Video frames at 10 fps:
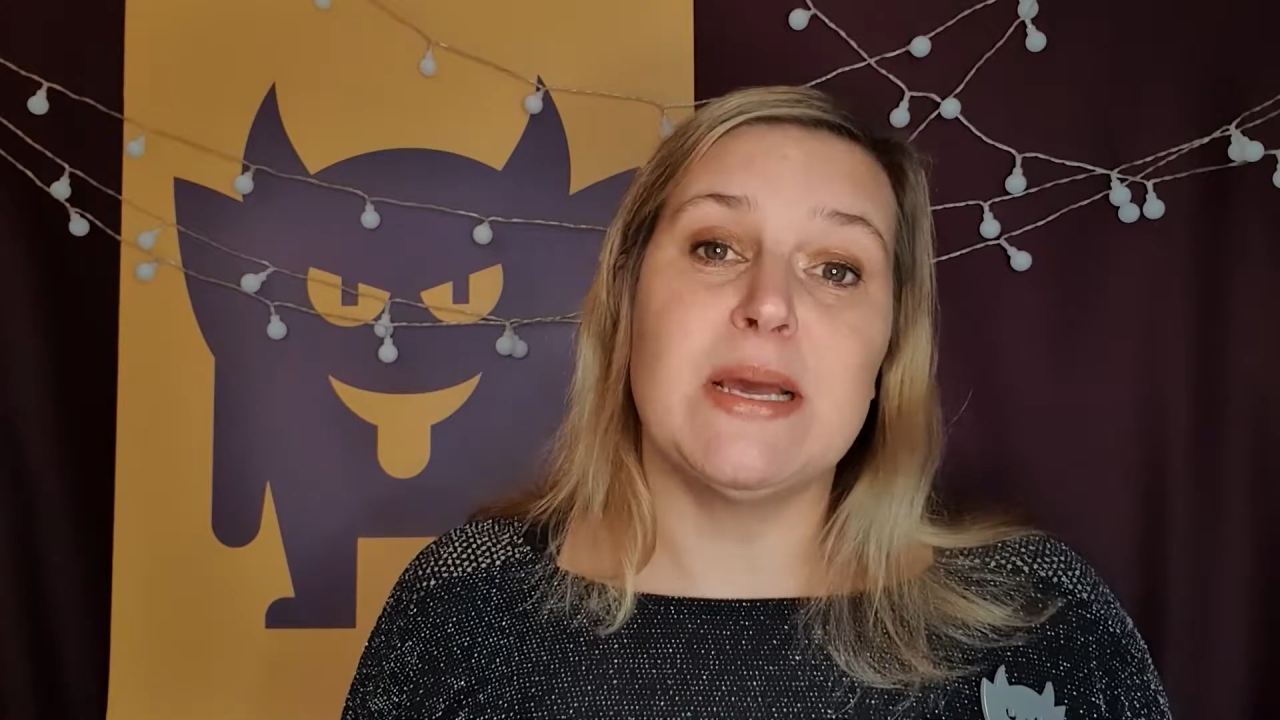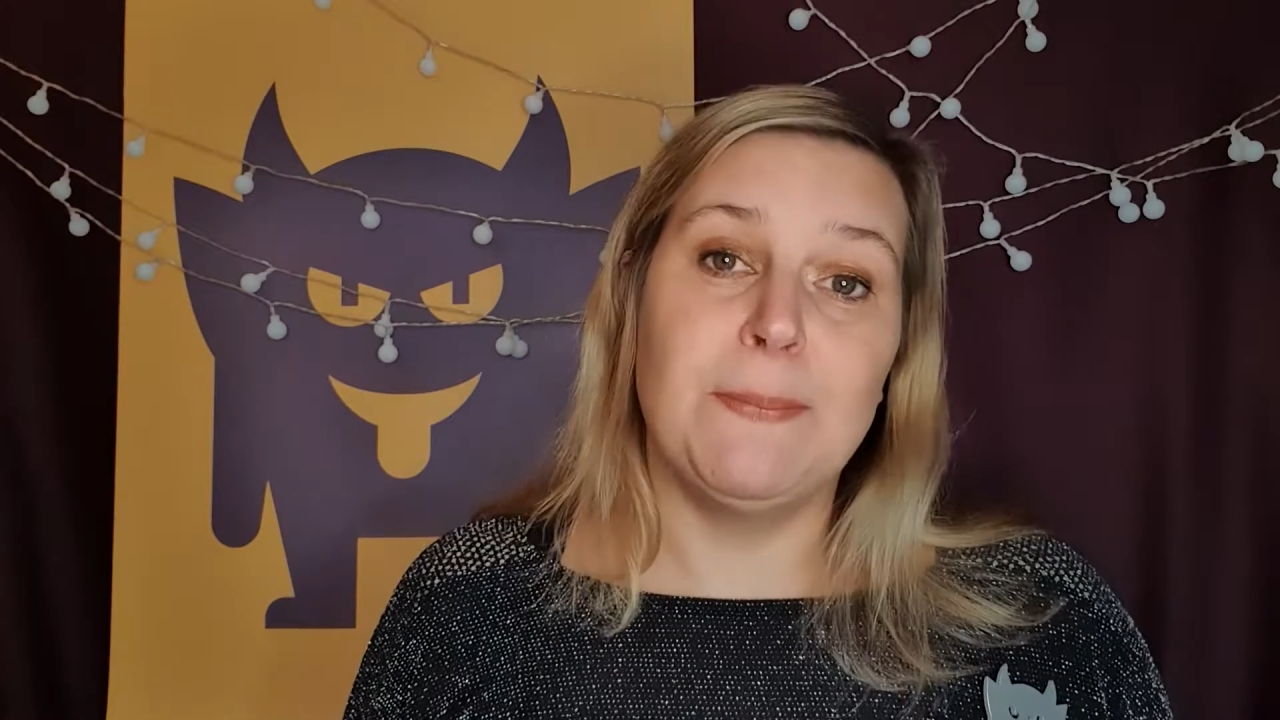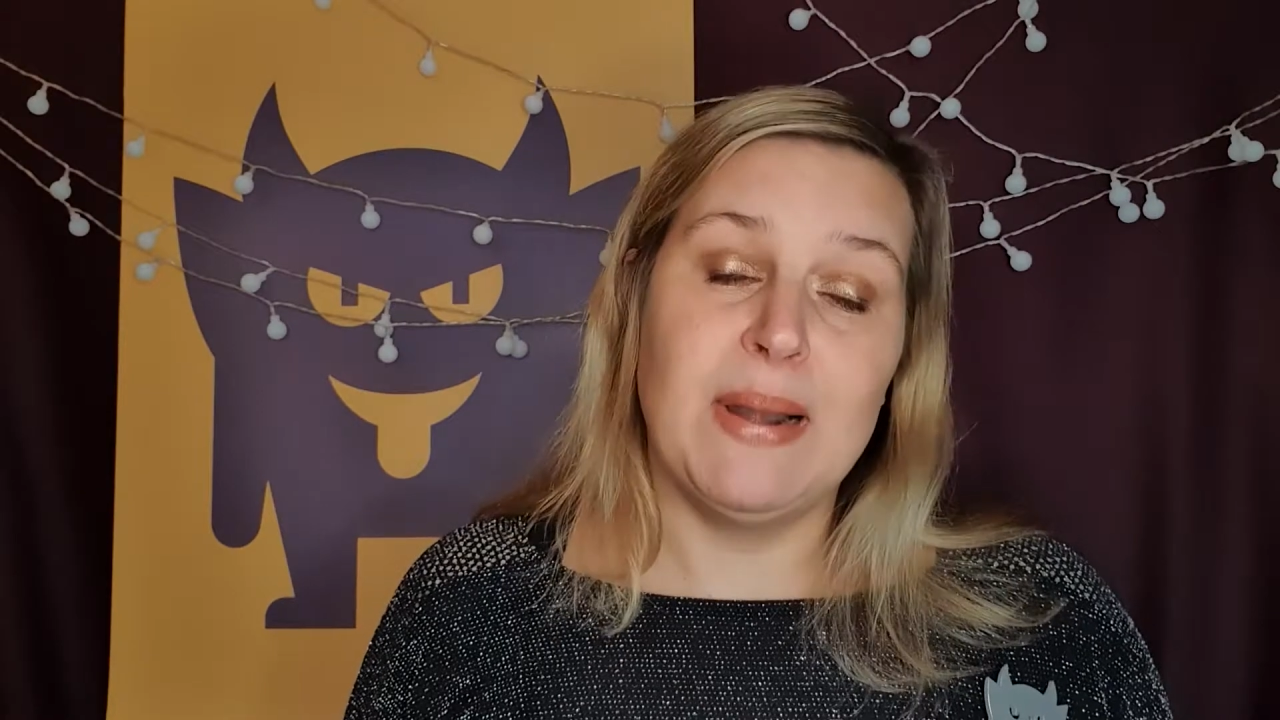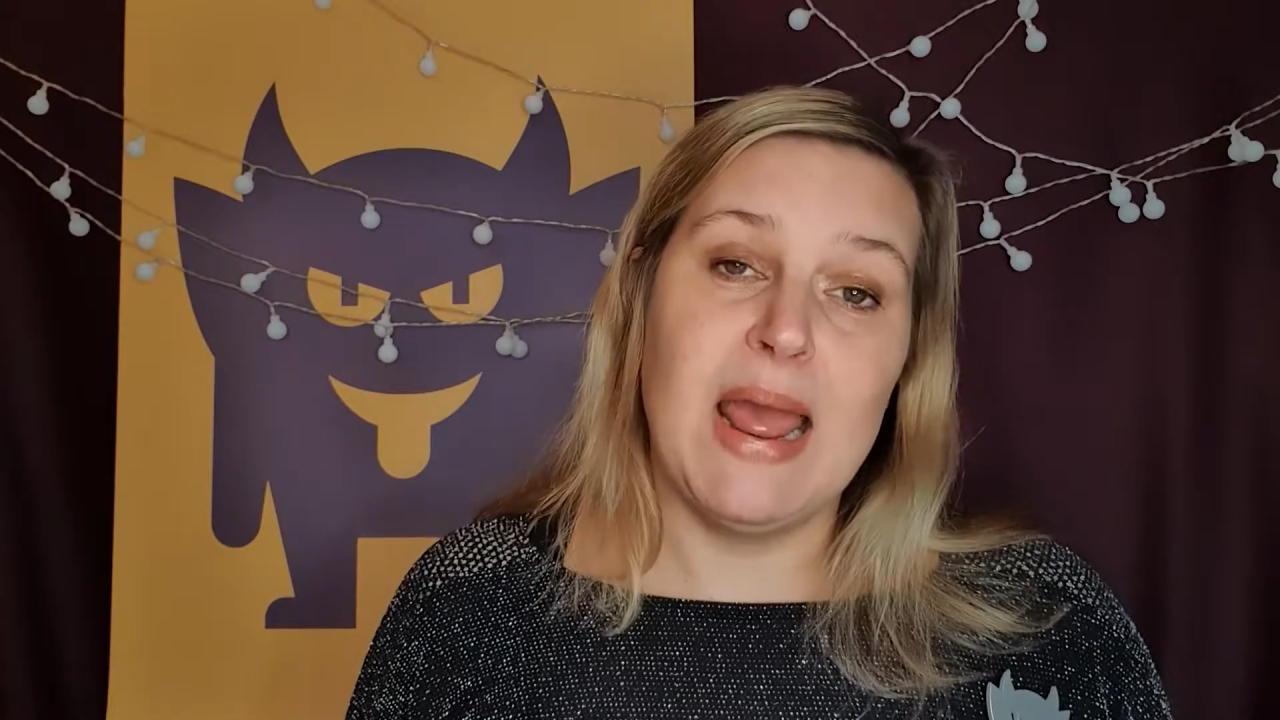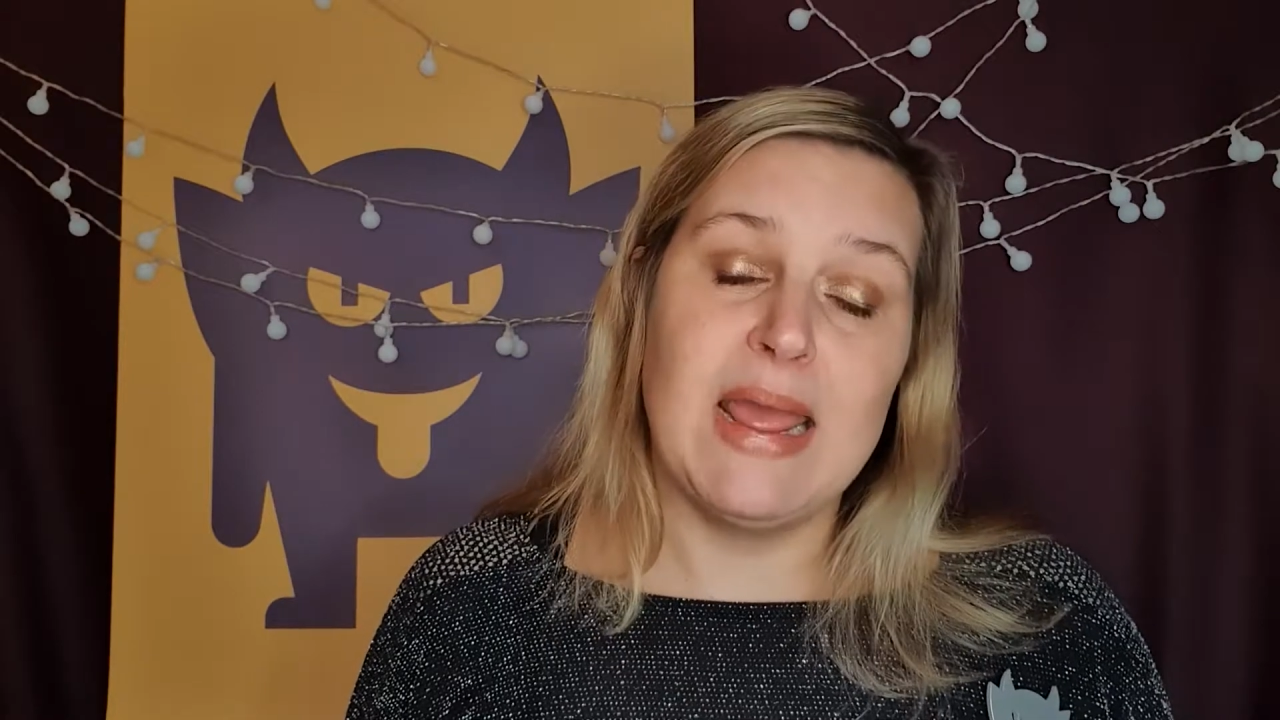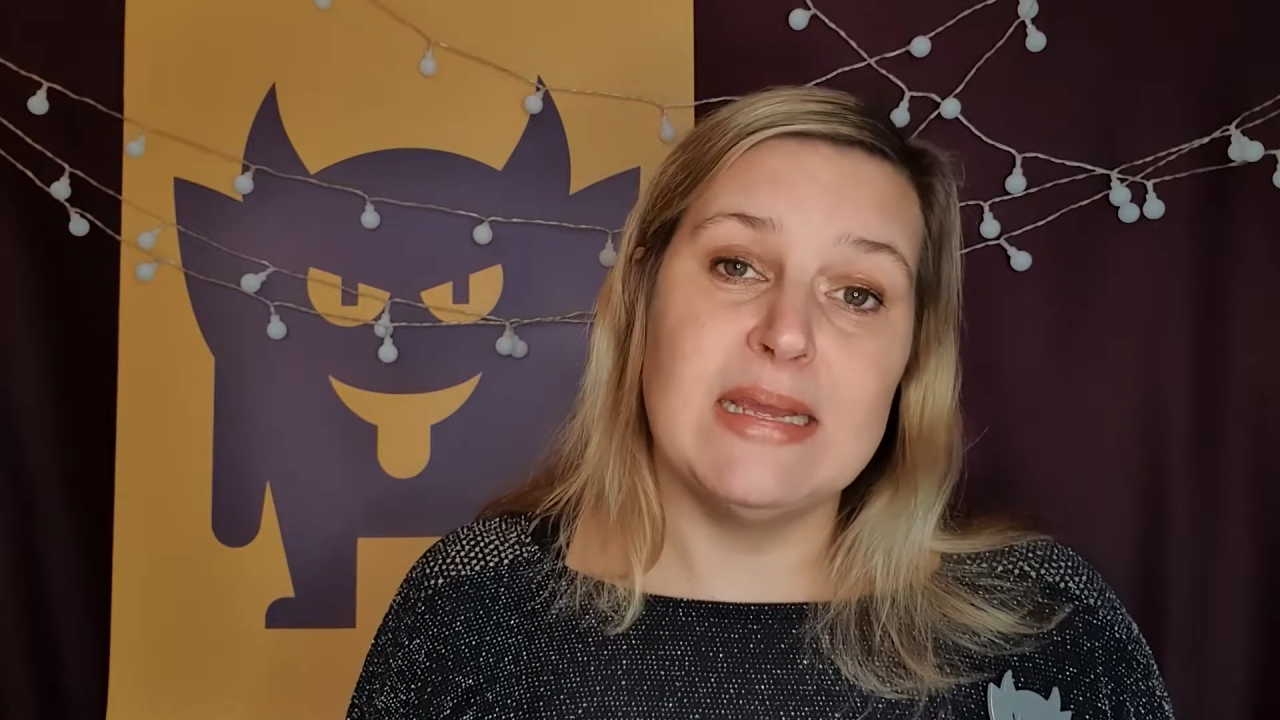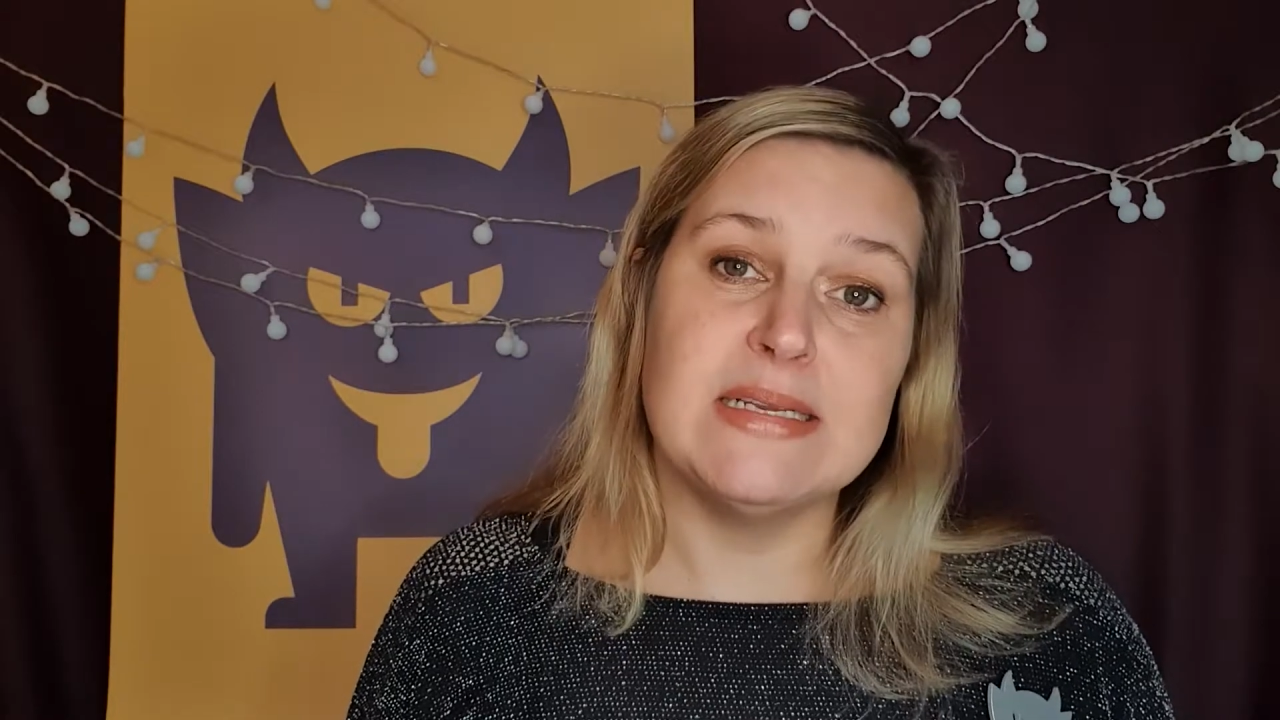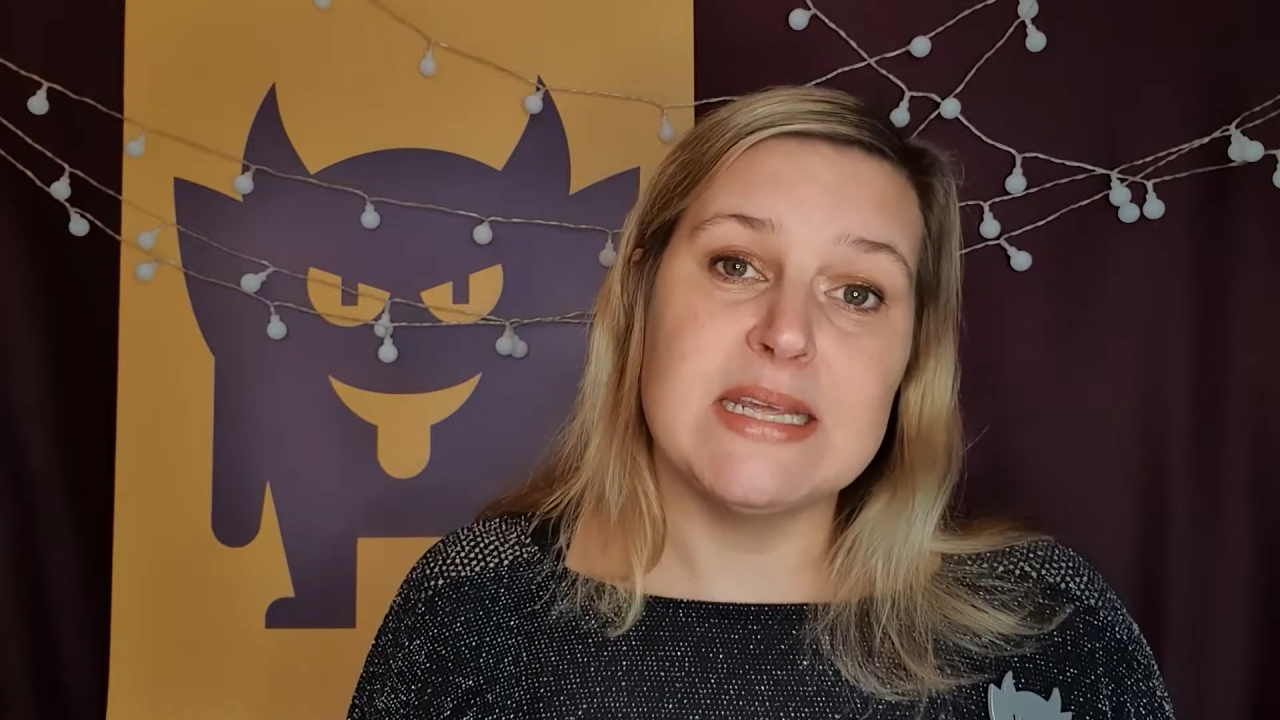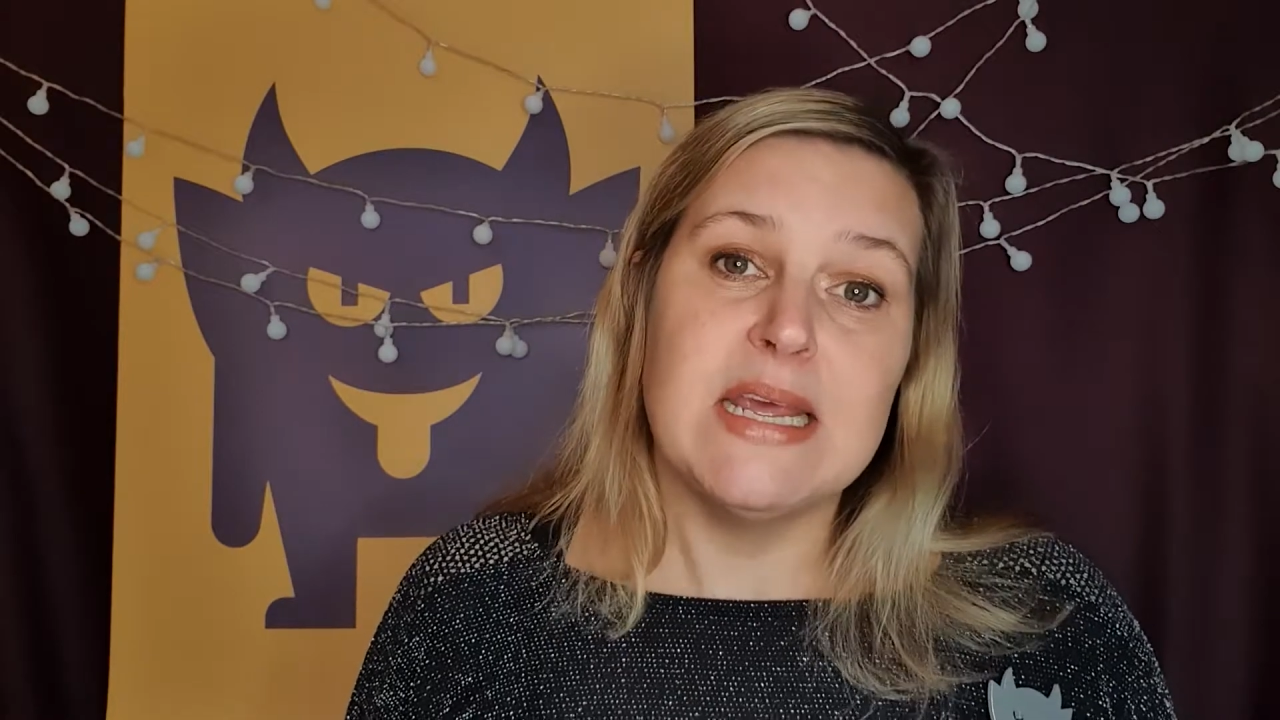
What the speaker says: and play it.